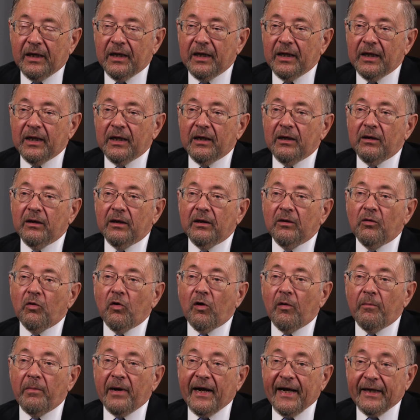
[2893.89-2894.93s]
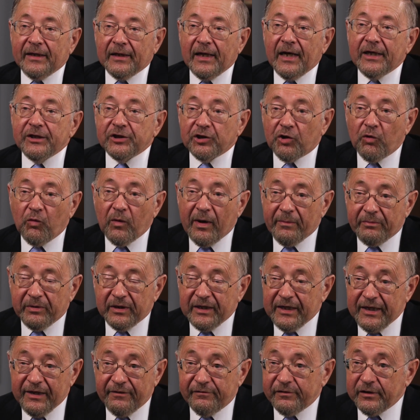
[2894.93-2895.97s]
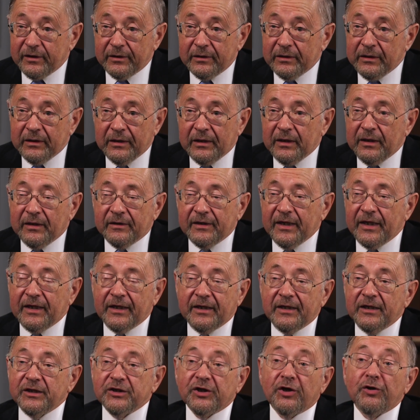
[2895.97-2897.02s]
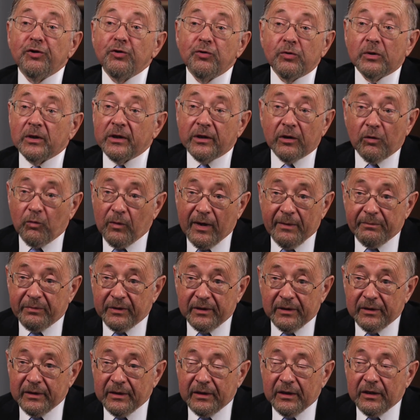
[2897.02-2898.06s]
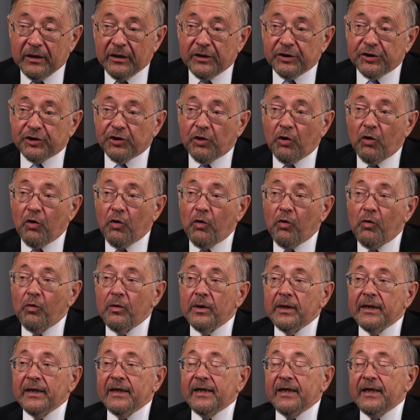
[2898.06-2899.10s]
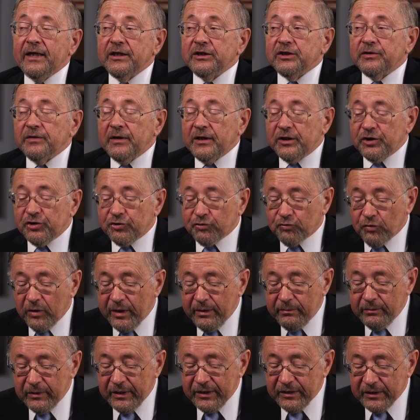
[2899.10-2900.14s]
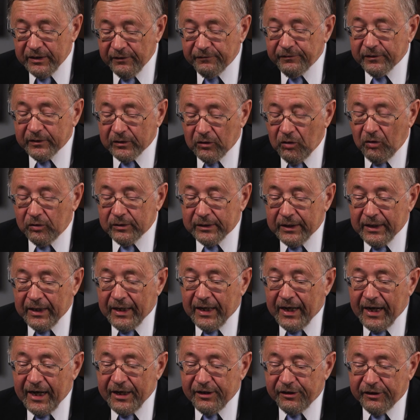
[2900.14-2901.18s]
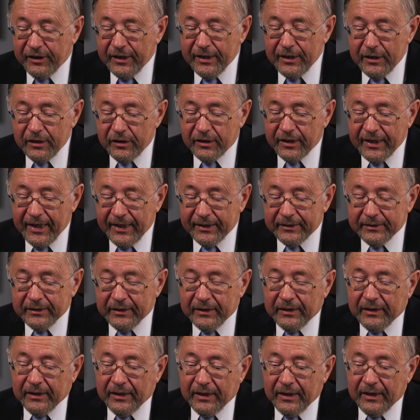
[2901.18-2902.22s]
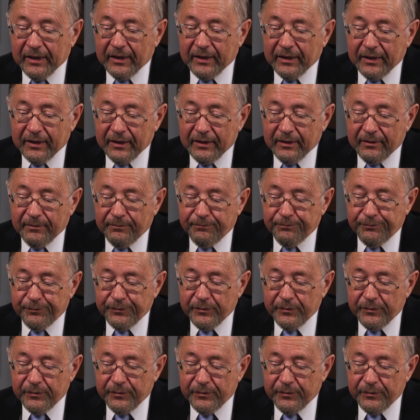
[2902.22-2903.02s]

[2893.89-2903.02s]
or a biological weapon even than it is a nuclear weapon. So it's extremely difficult. I think that the